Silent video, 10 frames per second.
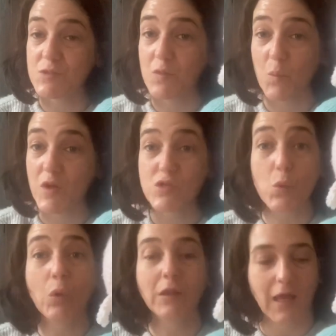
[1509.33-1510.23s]
the prince
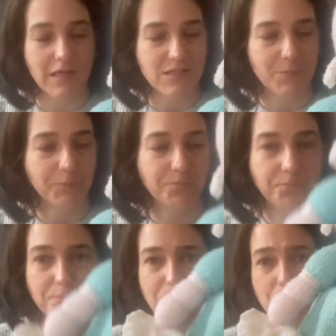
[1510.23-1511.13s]
all night.
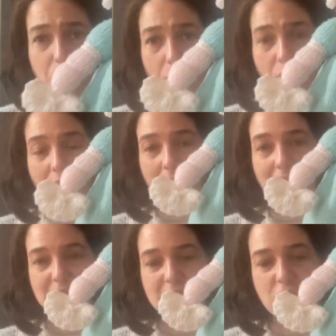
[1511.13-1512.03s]
And
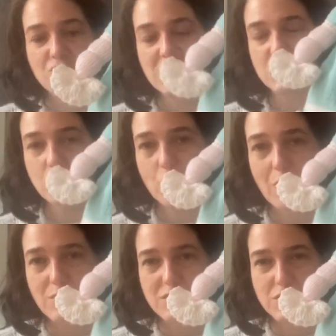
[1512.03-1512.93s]
this is her dress. She's got
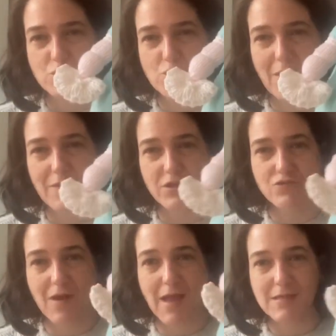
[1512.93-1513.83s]
roses all around the
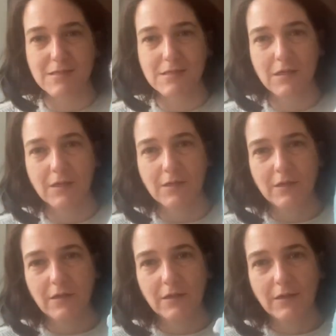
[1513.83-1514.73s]
dress,
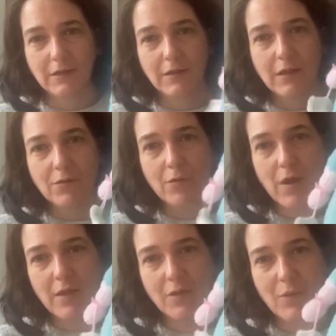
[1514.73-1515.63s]

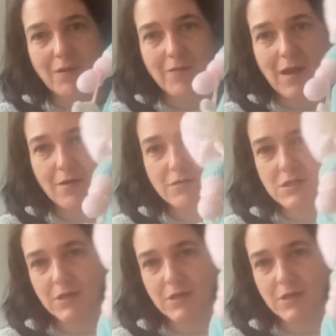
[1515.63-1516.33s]
right the way around.